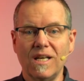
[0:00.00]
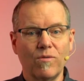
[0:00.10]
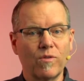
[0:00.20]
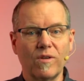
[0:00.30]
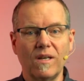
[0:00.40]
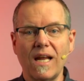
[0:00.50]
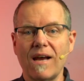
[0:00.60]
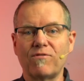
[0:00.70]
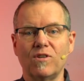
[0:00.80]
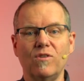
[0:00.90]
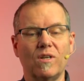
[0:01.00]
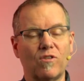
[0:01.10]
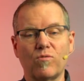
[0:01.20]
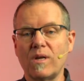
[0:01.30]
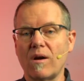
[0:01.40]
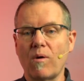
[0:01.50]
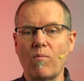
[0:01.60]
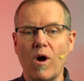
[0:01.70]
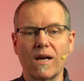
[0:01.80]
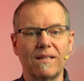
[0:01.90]
Within an afternoon, a three hour
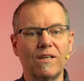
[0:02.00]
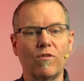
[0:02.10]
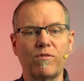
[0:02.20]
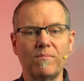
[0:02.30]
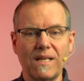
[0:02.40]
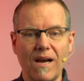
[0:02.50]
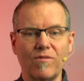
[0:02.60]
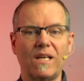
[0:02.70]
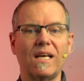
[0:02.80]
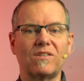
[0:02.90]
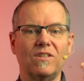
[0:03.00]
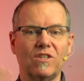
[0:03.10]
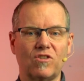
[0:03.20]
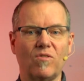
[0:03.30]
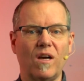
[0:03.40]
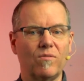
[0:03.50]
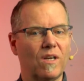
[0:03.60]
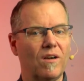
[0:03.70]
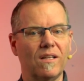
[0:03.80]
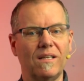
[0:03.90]
walk, they go from downcast and distraught
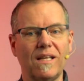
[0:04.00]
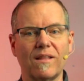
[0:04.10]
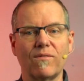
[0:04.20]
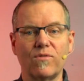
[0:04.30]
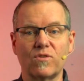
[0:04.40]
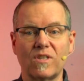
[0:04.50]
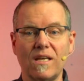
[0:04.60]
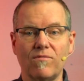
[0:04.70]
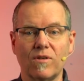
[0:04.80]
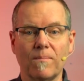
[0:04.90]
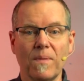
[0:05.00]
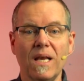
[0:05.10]
regarding the death of their Savior